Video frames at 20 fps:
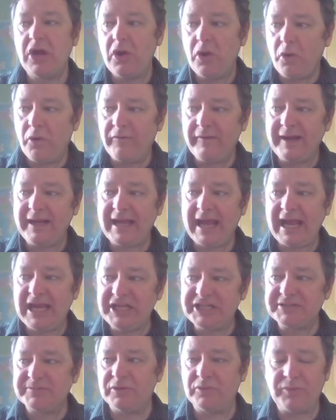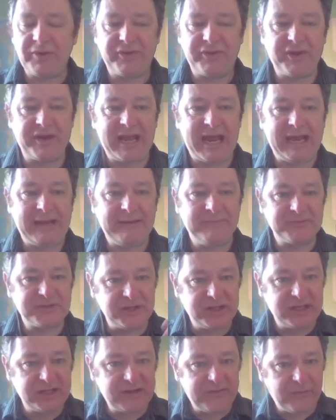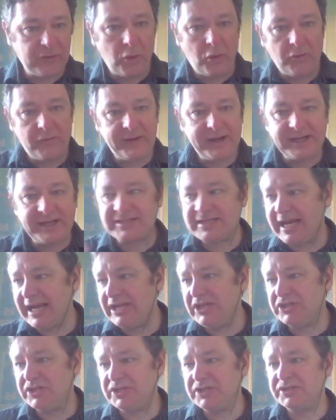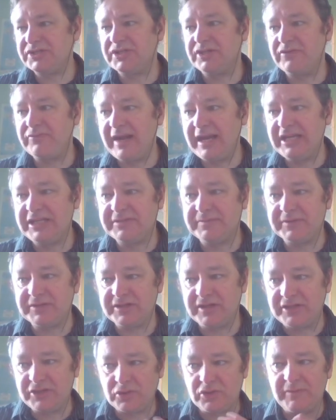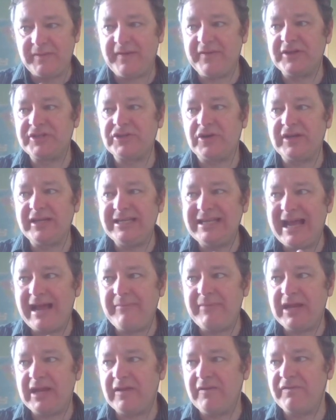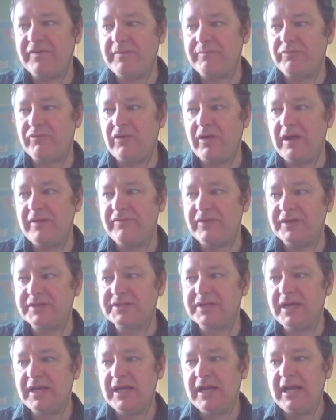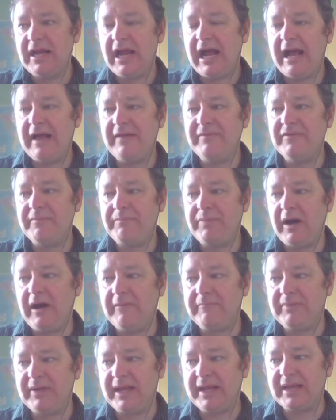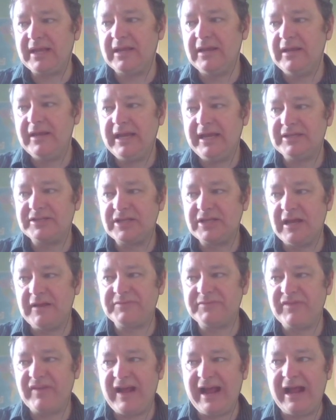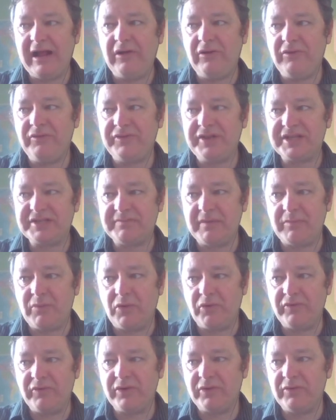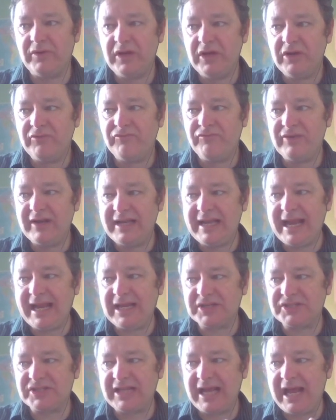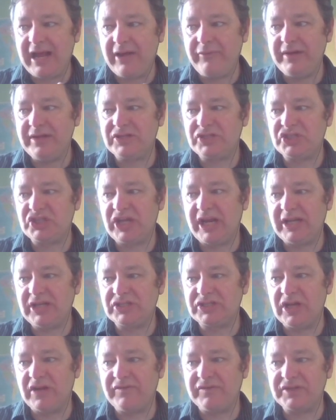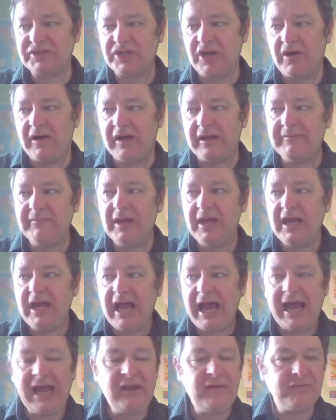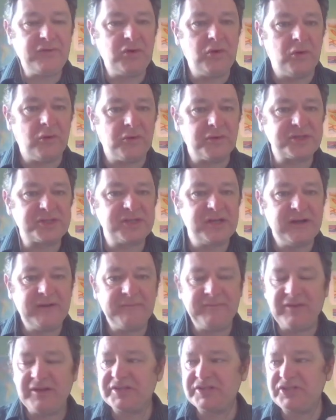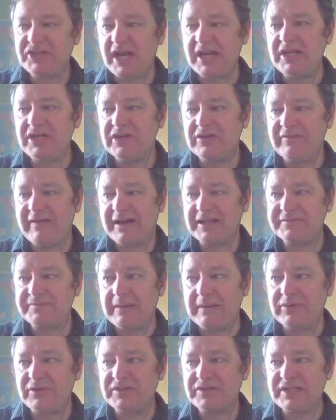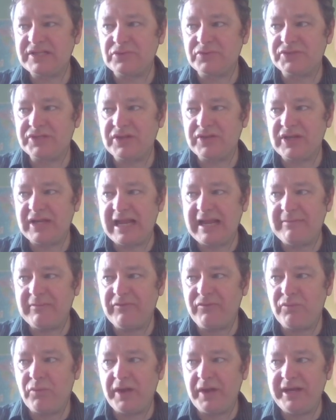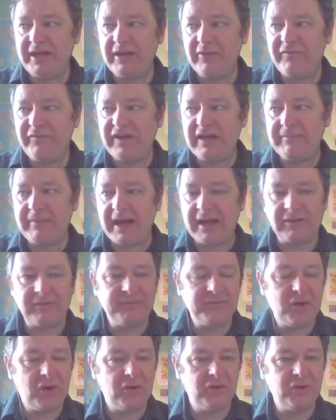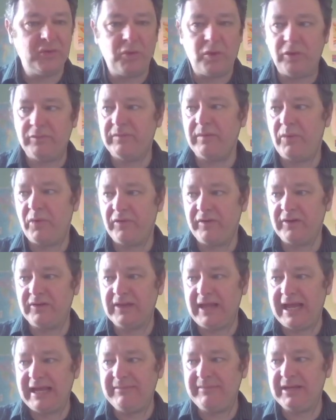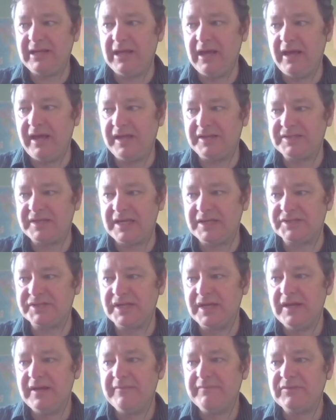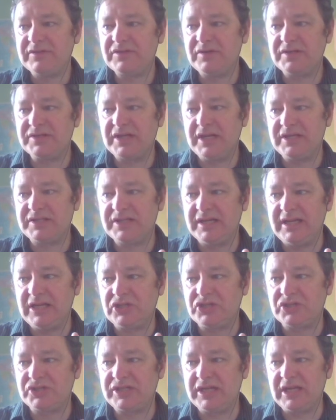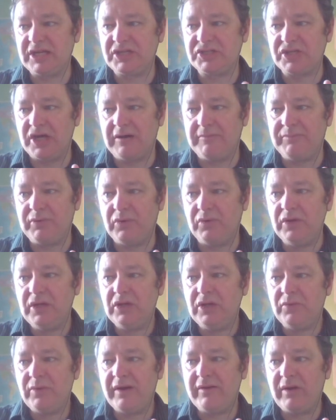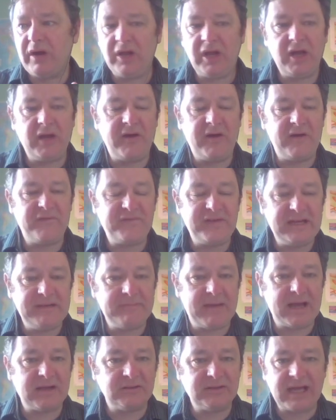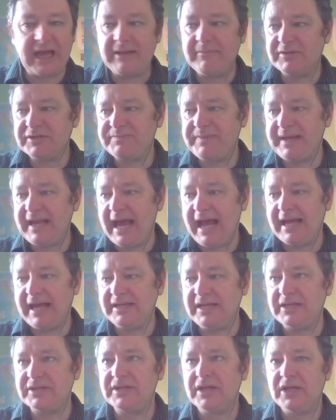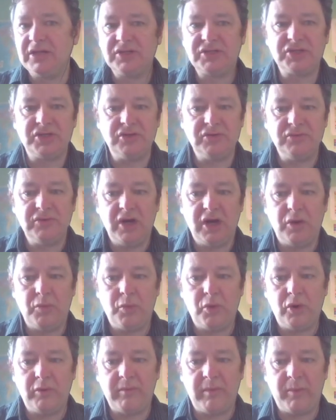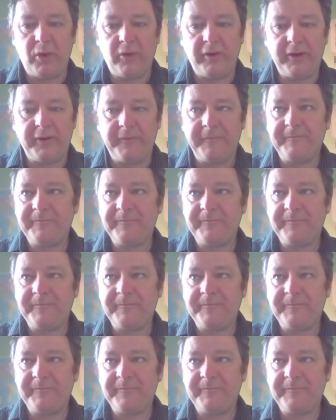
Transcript: or engagement with the names and the different orientations and arrangements. And I talk about the dynamic of the private and the public in terms of how this memorial relates and how it has changed over time. And of course, there's a gender aspect because there's also the name of one female on the war memorial, Amy Curtis. So it's an interesting example where a female name has been added to a war memorial.